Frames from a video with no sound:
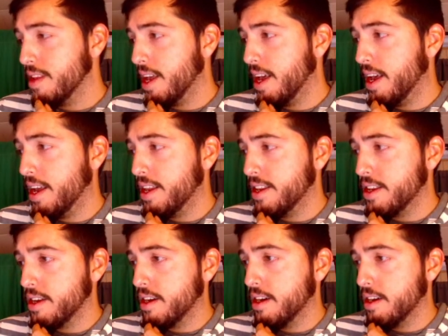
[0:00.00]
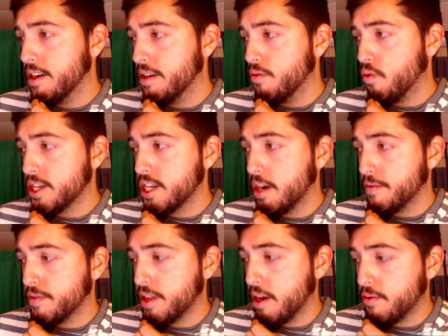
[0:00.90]
And uh, watch out
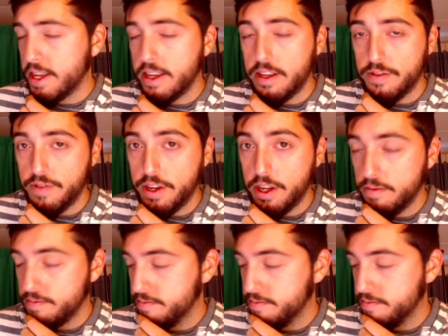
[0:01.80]
for that rankings video.